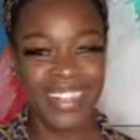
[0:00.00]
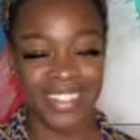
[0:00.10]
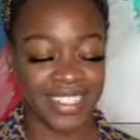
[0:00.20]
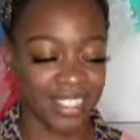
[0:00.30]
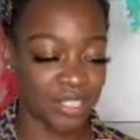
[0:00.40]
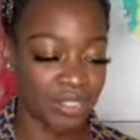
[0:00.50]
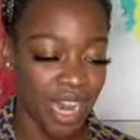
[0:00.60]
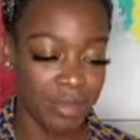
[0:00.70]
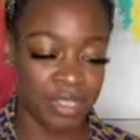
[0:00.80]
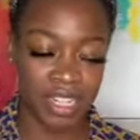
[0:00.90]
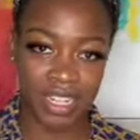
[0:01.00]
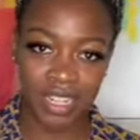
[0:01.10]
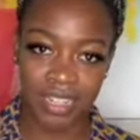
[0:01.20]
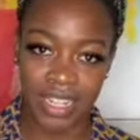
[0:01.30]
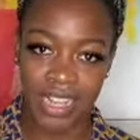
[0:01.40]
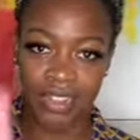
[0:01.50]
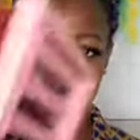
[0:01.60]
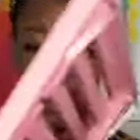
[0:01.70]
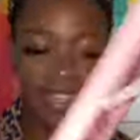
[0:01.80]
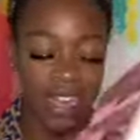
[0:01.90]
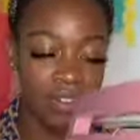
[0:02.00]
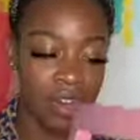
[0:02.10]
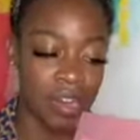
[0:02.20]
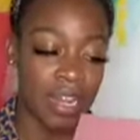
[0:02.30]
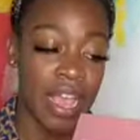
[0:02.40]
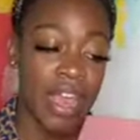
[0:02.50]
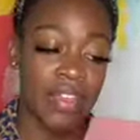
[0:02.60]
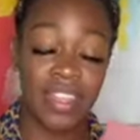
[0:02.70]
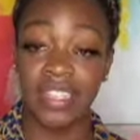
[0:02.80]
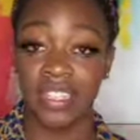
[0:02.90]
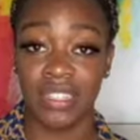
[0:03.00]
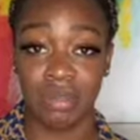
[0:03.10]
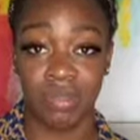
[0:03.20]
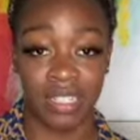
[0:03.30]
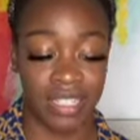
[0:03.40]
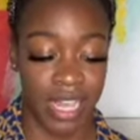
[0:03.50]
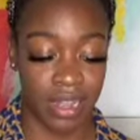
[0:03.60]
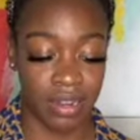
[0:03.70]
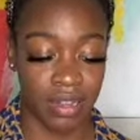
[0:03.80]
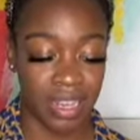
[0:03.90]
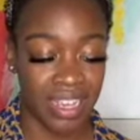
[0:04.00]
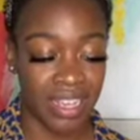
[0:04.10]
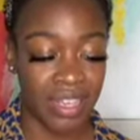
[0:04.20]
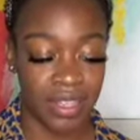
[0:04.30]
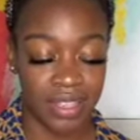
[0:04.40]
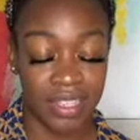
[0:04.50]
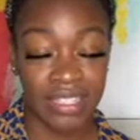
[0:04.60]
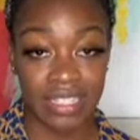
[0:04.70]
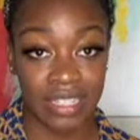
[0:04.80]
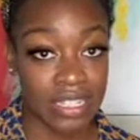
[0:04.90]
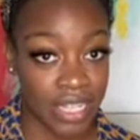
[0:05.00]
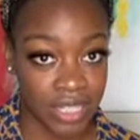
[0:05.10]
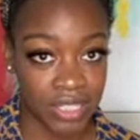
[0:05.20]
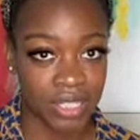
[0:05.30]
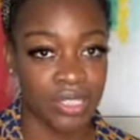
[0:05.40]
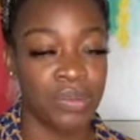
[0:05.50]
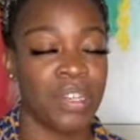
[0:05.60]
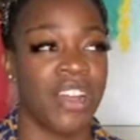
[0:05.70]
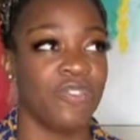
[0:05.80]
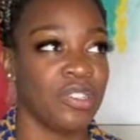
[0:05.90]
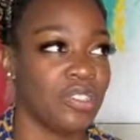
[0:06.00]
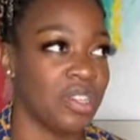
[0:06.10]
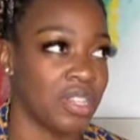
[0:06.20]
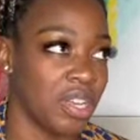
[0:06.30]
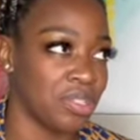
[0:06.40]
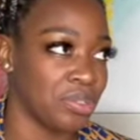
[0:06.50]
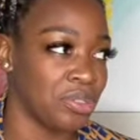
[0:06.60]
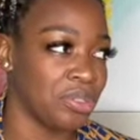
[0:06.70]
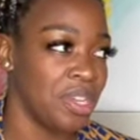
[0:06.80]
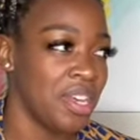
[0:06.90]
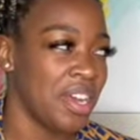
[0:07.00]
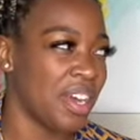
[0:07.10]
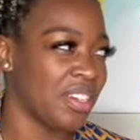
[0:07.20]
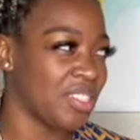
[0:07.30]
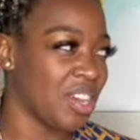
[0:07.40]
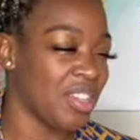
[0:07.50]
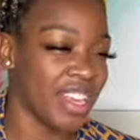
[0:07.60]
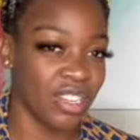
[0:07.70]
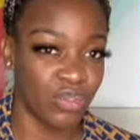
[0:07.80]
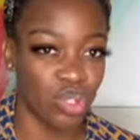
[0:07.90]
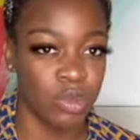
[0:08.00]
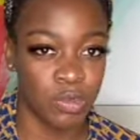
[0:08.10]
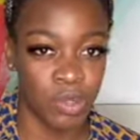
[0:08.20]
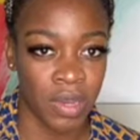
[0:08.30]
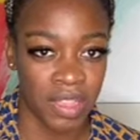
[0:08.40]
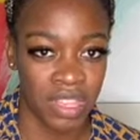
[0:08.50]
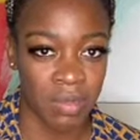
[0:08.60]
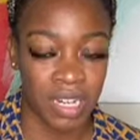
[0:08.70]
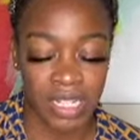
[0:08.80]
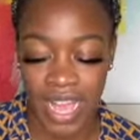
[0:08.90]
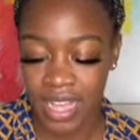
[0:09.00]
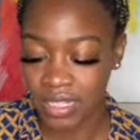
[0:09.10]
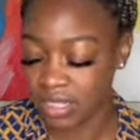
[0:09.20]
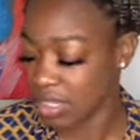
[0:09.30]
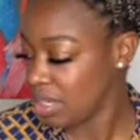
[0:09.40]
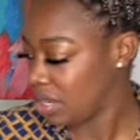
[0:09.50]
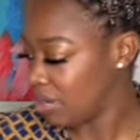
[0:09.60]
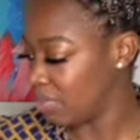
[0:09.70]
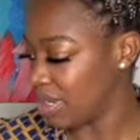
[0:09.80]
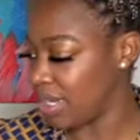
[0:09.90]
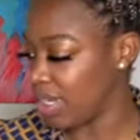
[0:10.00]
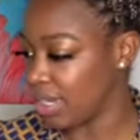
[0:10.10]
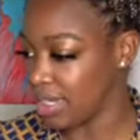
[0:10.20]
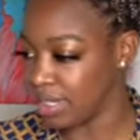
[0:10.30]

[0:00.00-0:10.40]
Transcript: is this contraption, girl? Like, you got a lot going on. This is a book stand. This is clutch. So when I first started law school, I saw like a few people with them in class, but